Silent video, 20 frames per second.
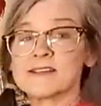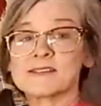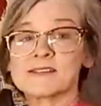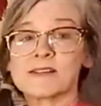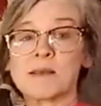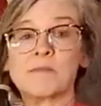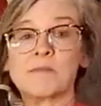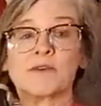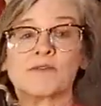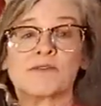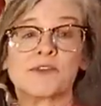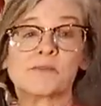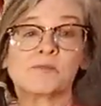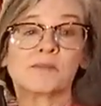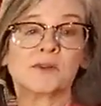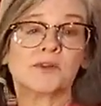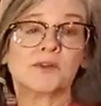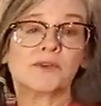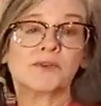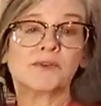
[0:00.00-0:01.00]
some of the
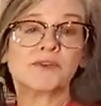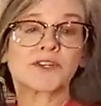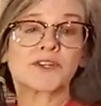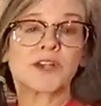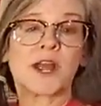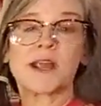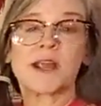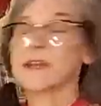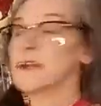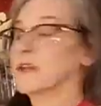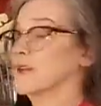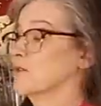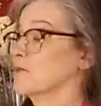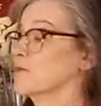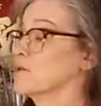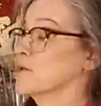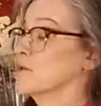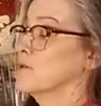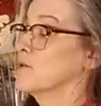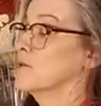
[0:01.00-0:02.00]
blue shining
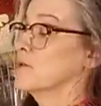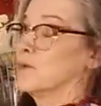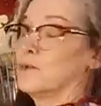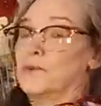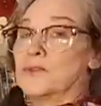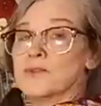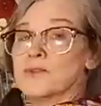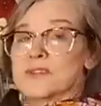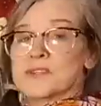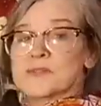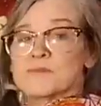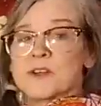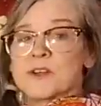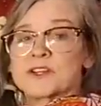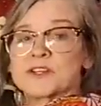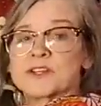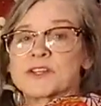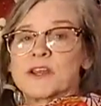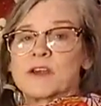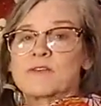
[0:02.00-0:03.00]
through. Ooh,
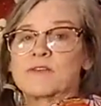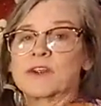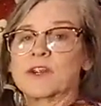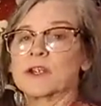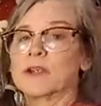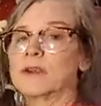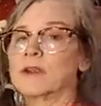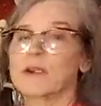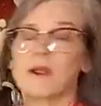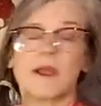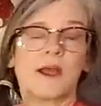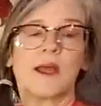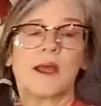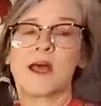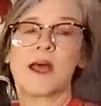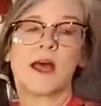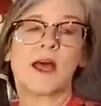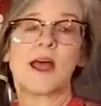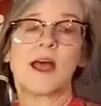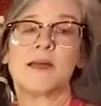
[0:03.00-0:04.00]
especially over here.
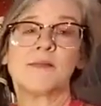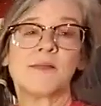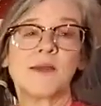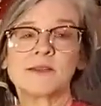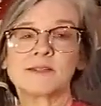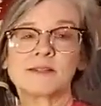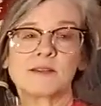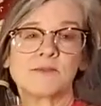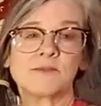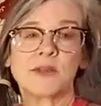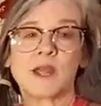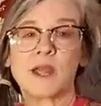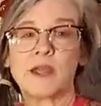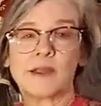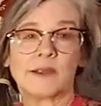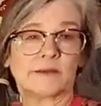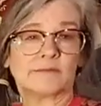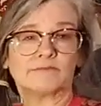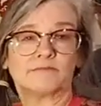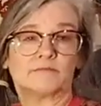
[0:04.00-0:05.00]
And that's
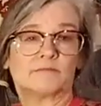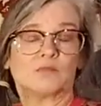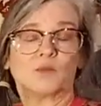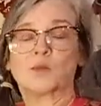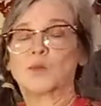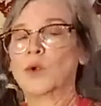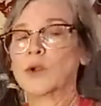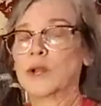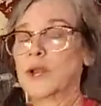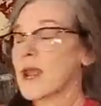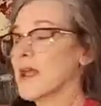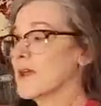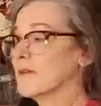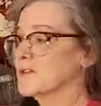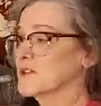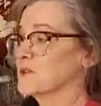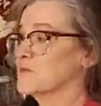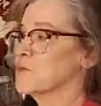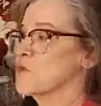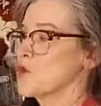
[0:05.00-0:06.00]
okay. We're going to have
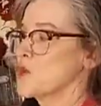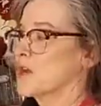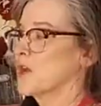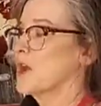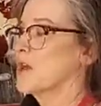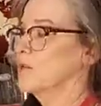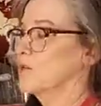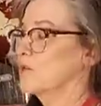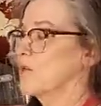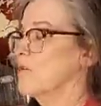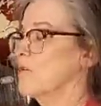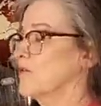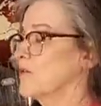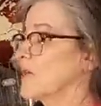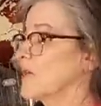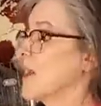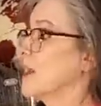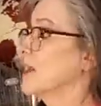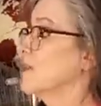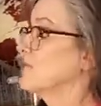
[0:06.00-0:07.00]
some more color over
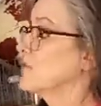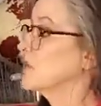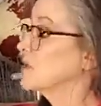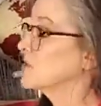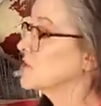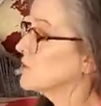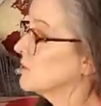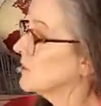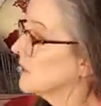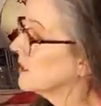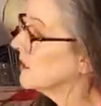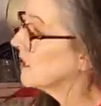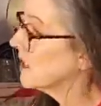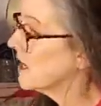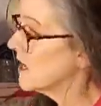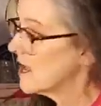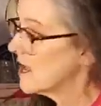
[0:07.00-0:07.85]
that eventually.